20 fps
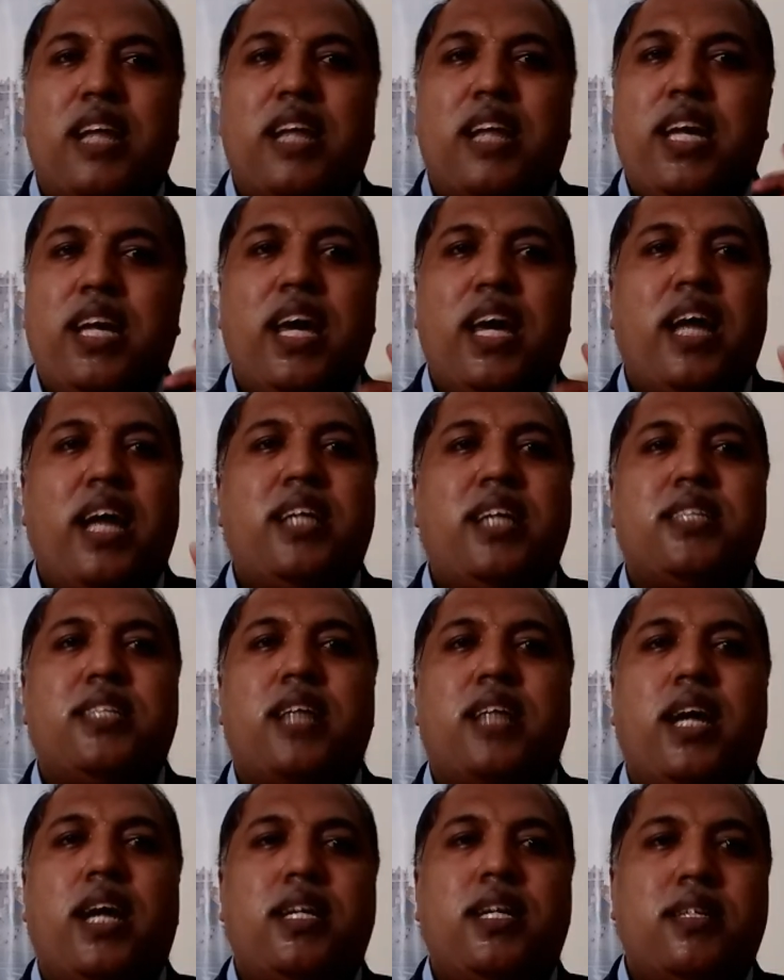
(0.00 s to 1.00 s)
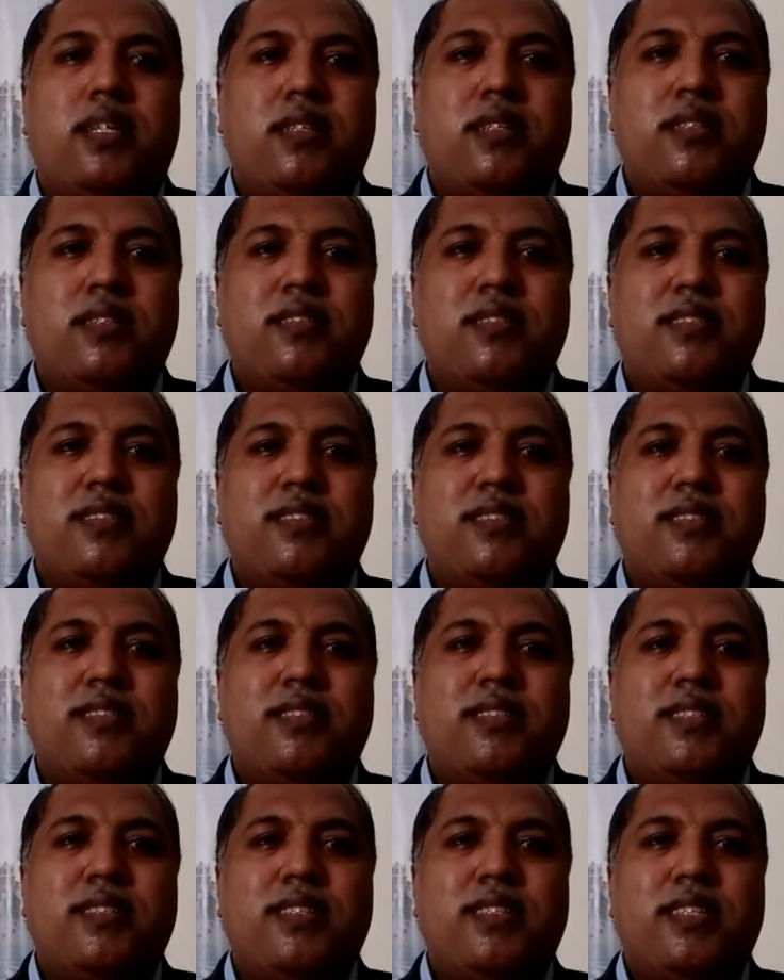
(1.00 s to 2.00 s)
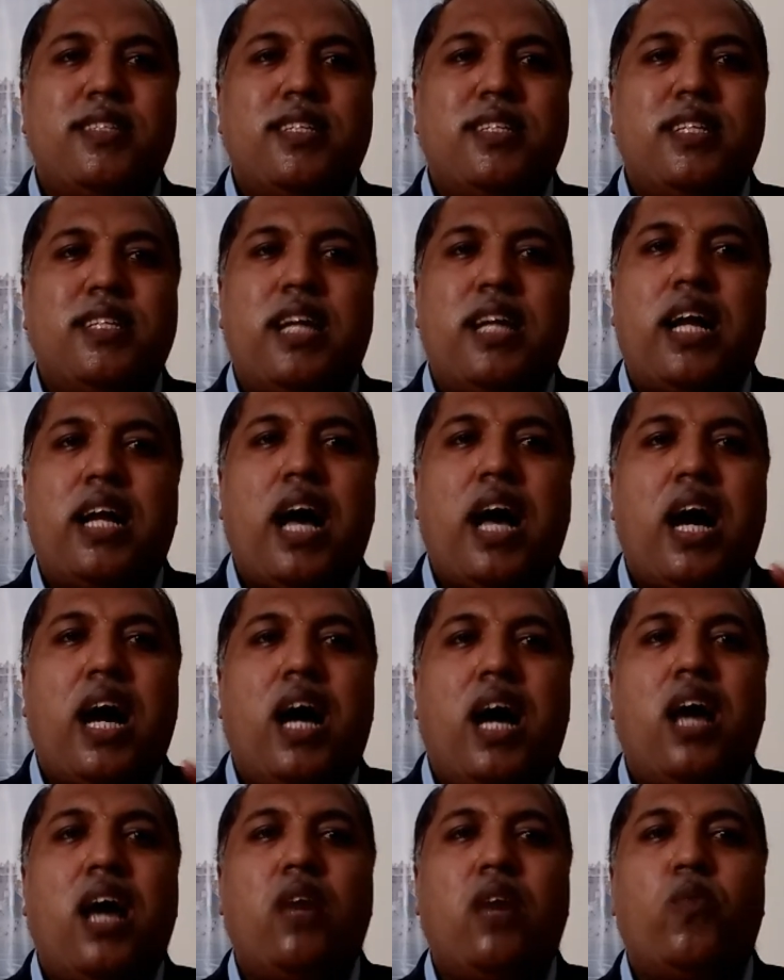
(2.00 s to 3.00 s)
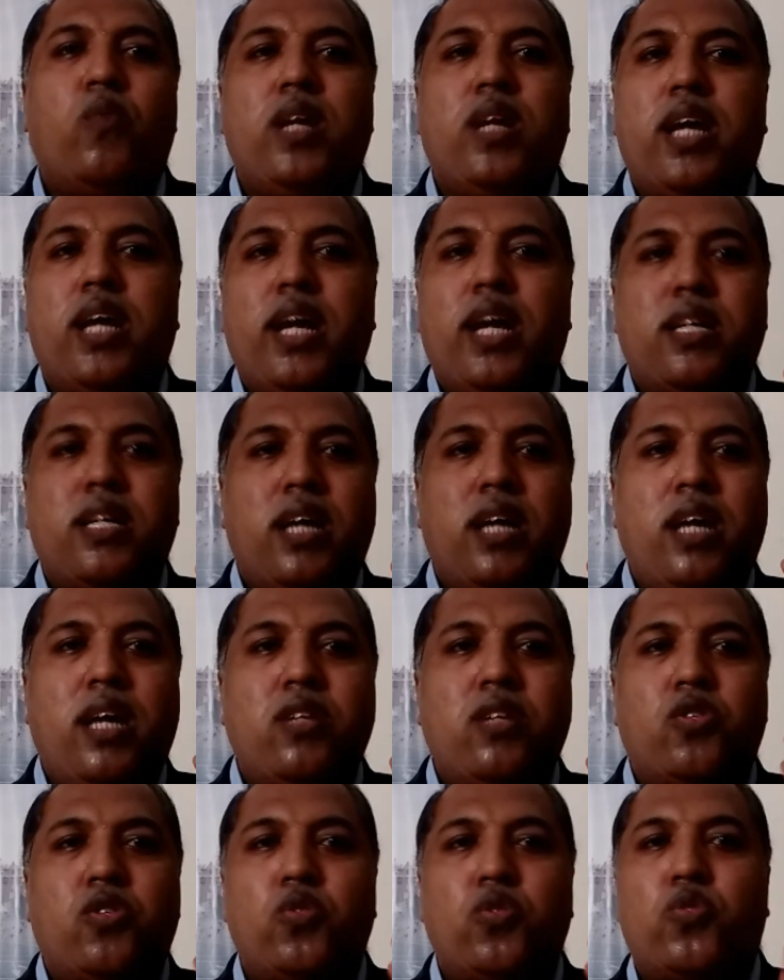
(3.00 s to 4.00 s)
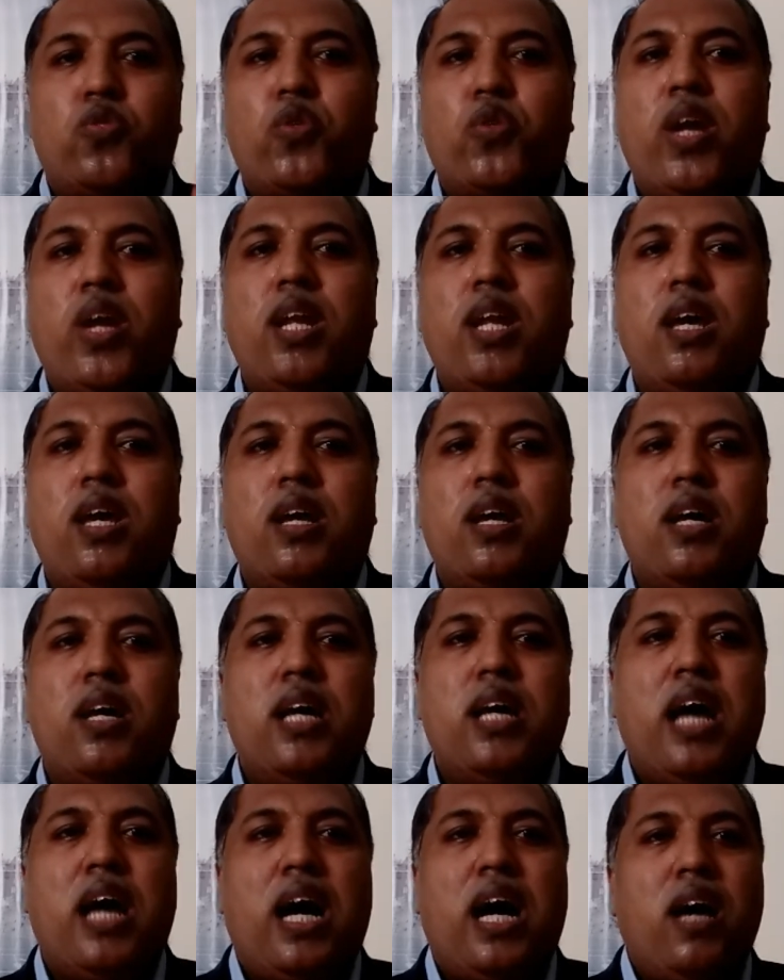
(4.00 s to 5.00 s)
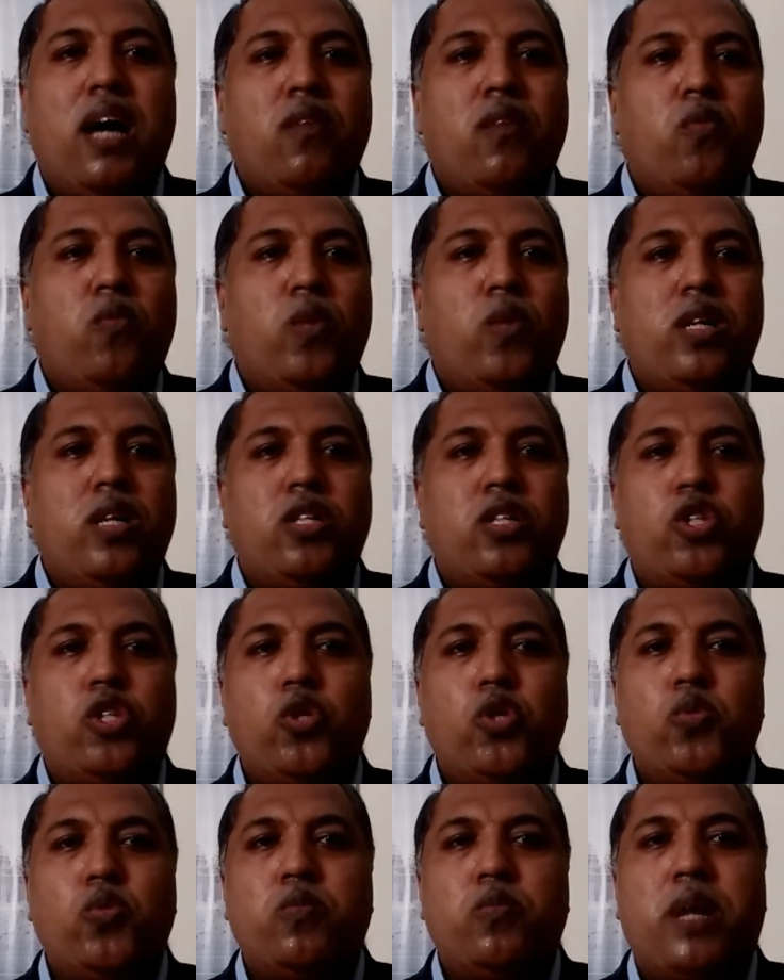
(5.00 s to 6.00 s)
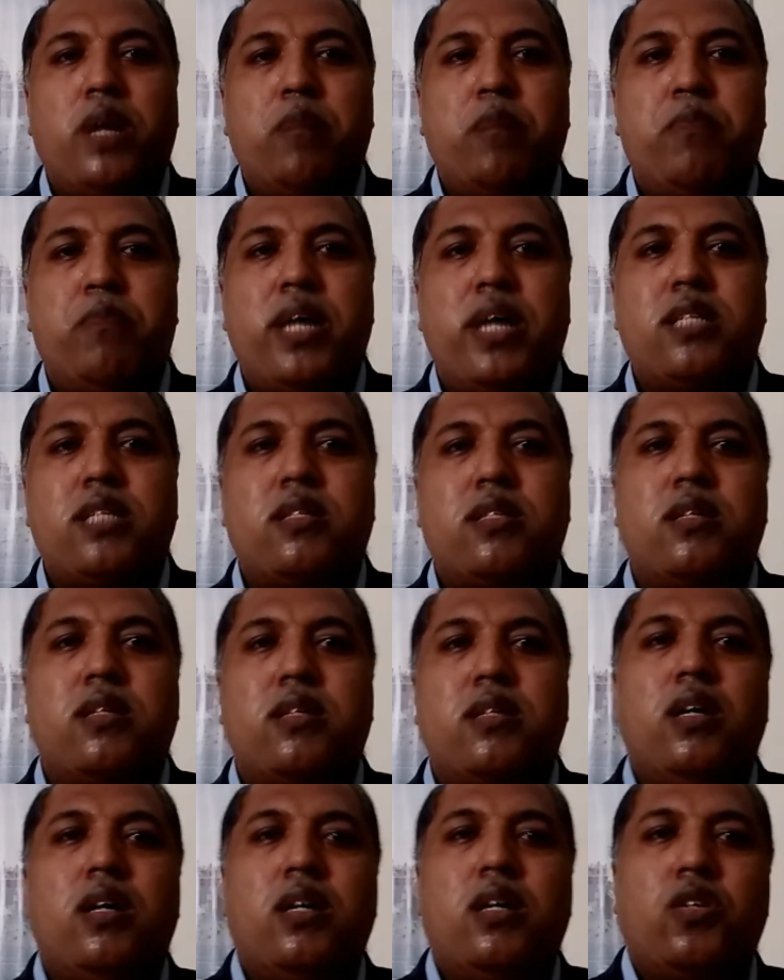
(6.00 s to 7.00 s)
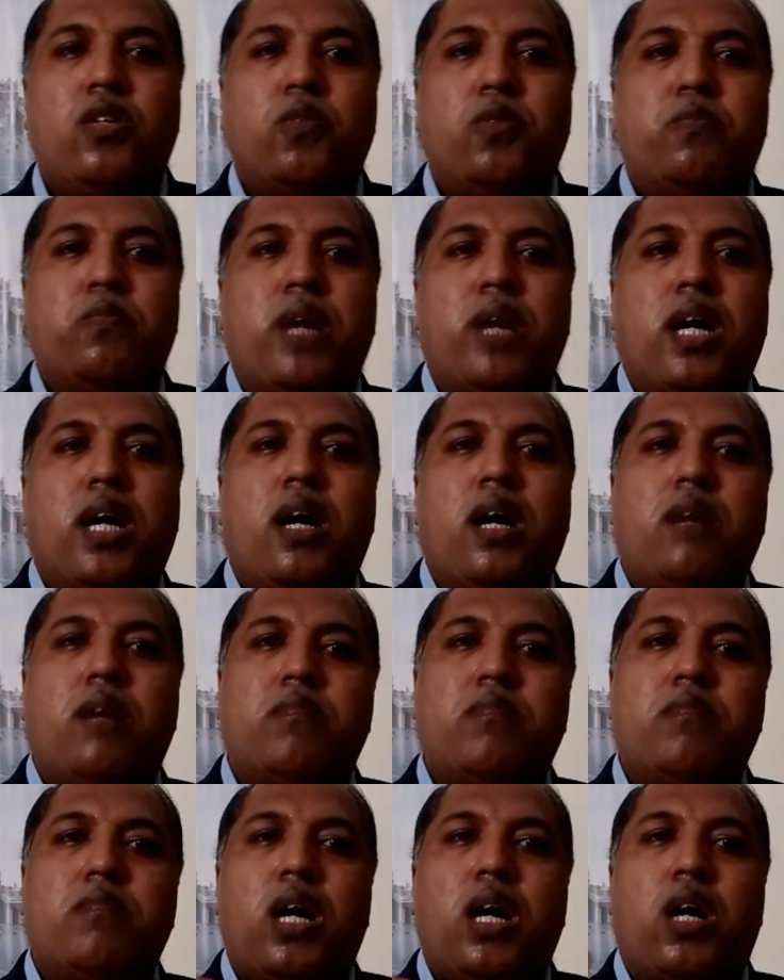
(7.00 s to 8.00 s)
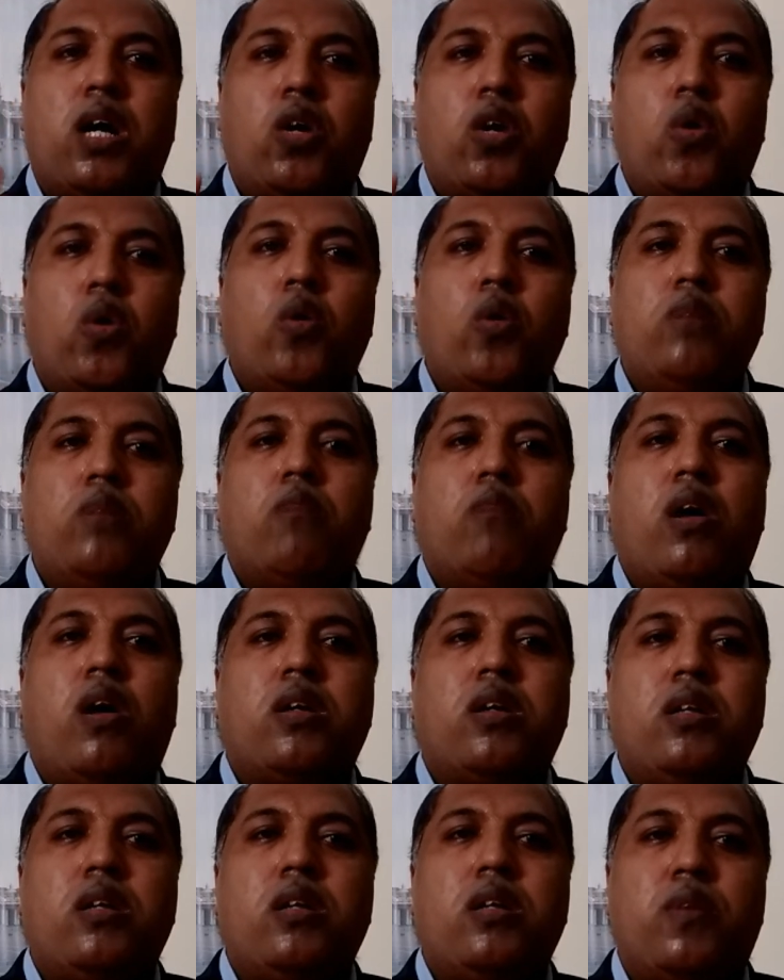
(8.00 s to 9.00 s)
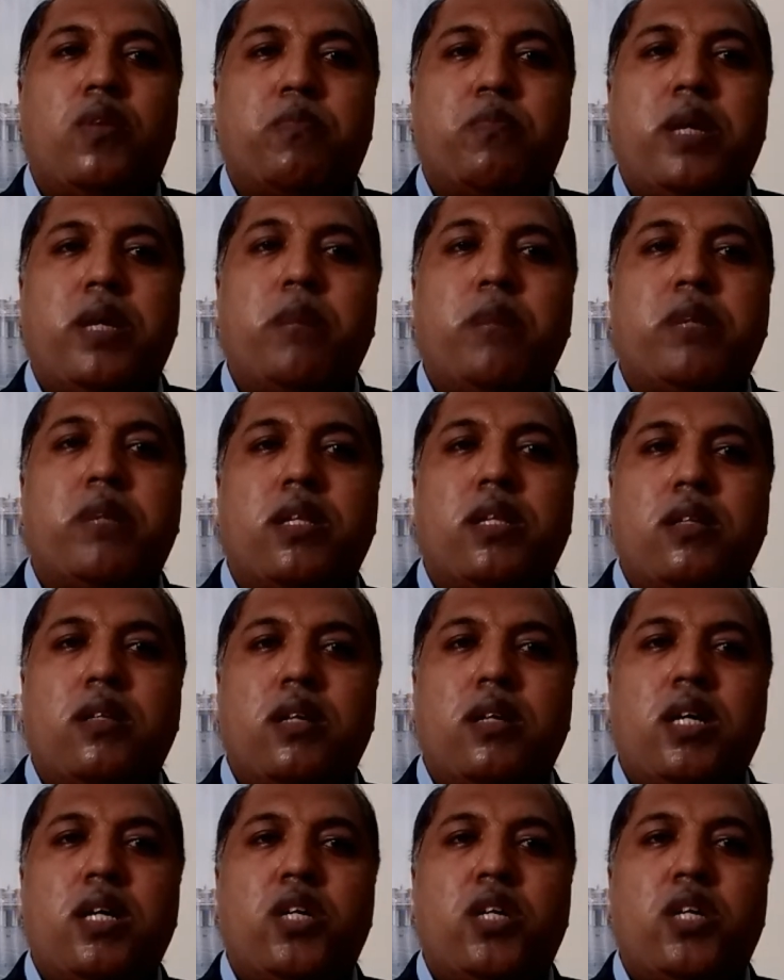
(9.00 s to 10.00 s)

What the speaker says: that day I decided that I will get into training. I will do my best to become a role model for people,